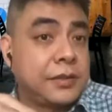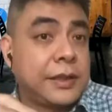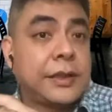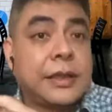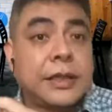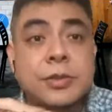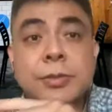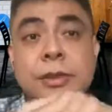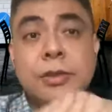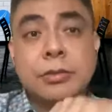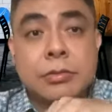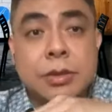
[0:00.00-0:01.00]
engagement
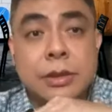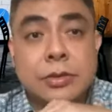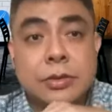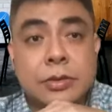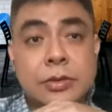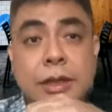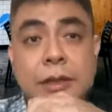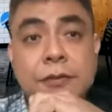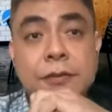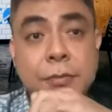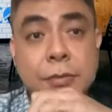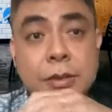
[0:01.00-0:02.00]
you want to drive
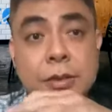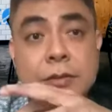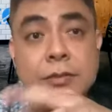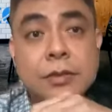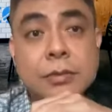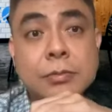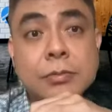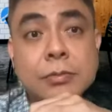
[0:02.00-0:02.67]
from